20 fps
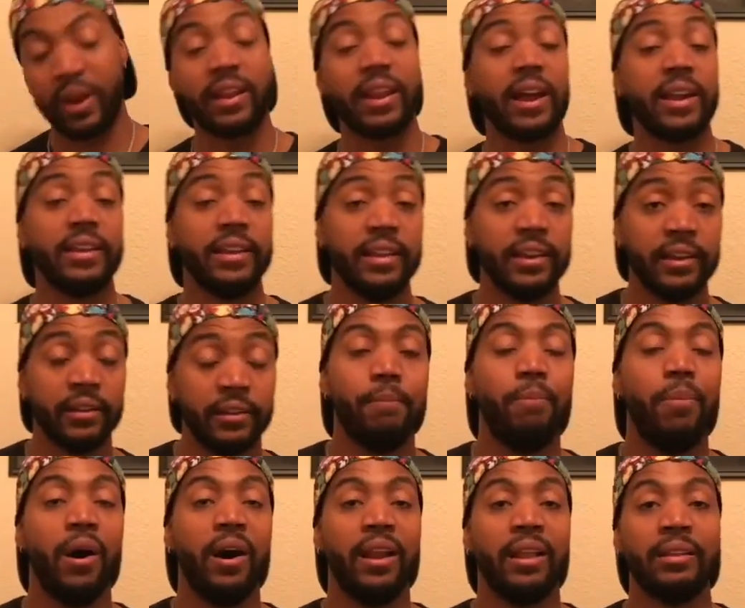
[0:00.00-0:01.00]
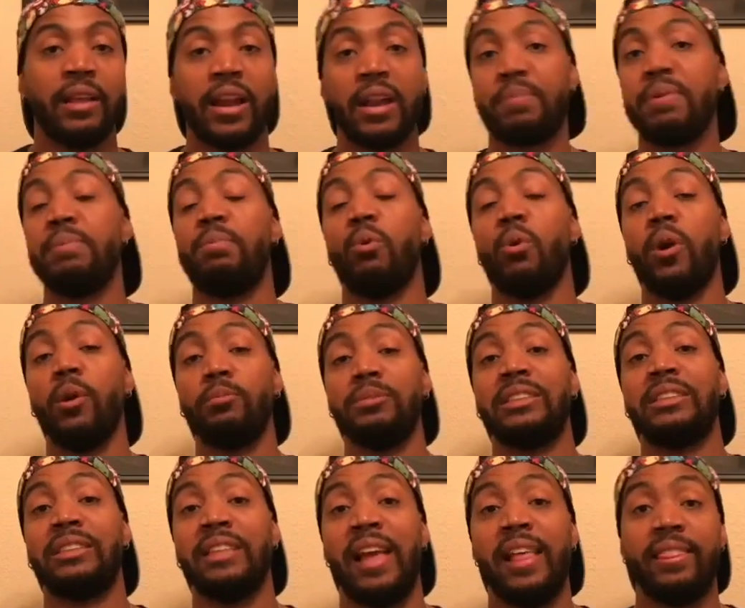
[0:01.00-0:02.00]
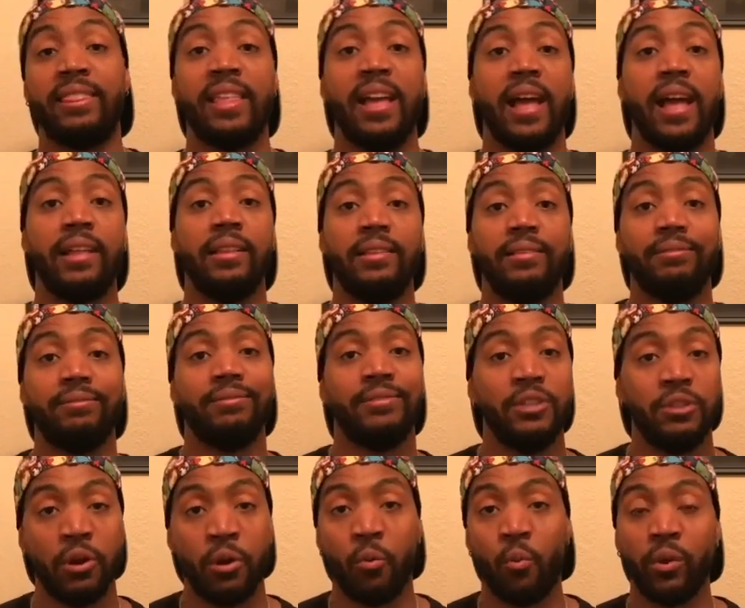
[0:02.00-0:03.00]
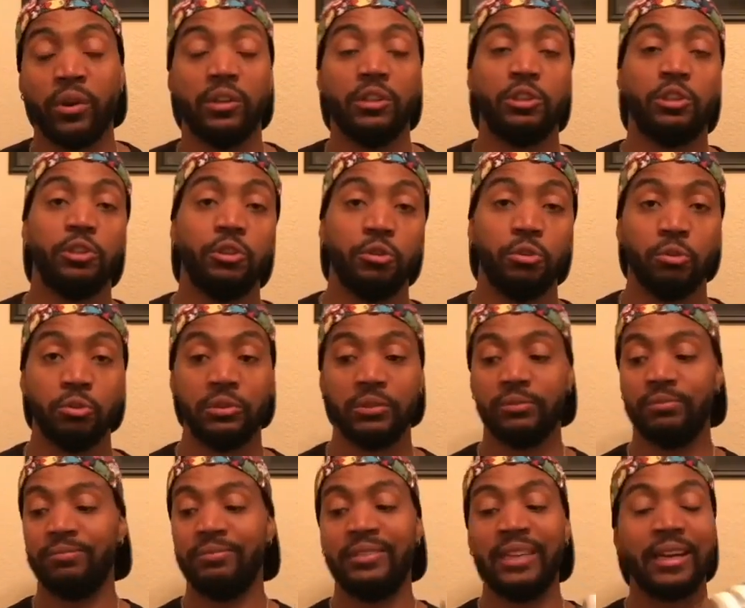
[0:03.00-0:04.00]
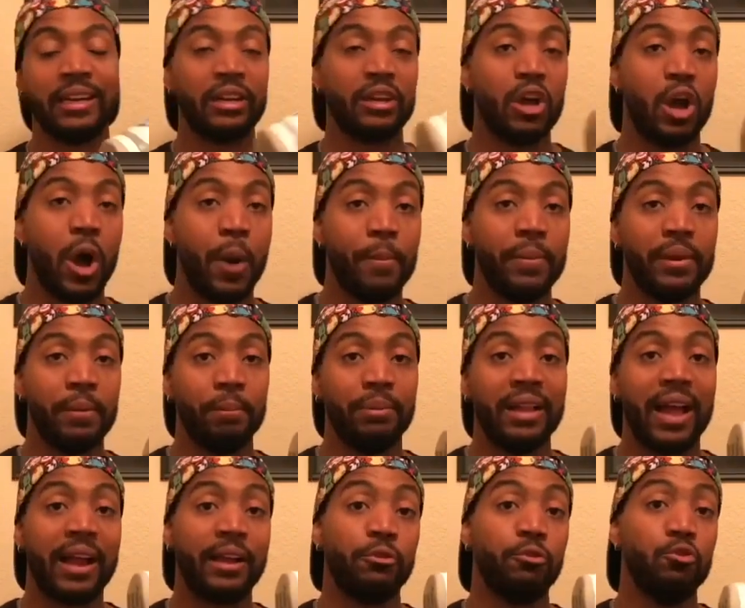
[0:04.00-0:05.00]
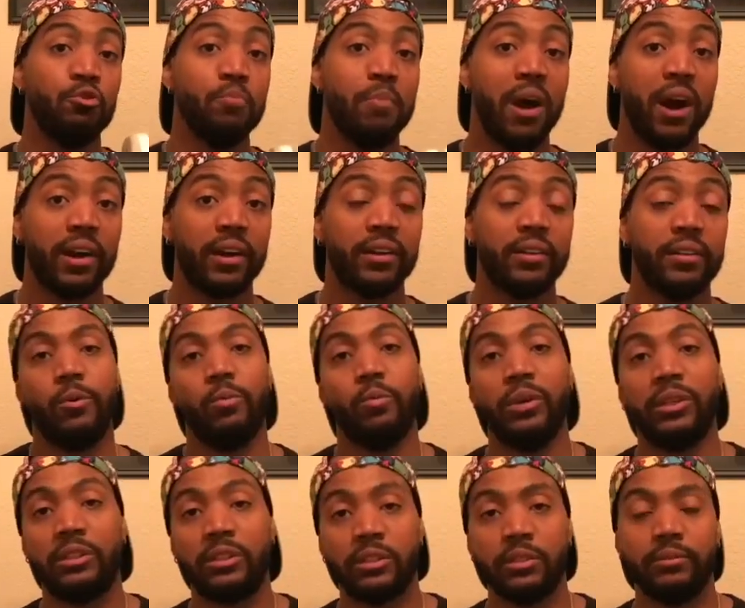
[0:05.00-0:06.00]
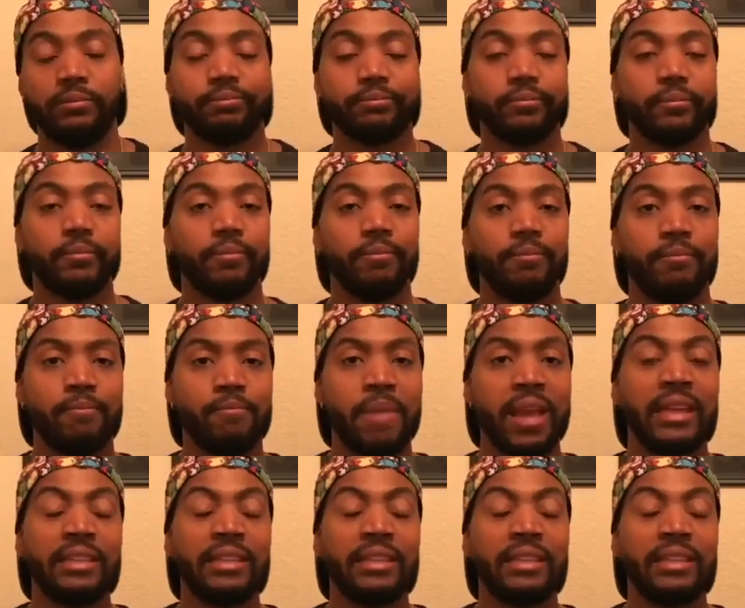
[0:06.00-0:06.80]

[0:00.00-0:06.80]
idea, but a lot of people were upset that, you know, one of the shoes didn't come in a black nubuck, which makes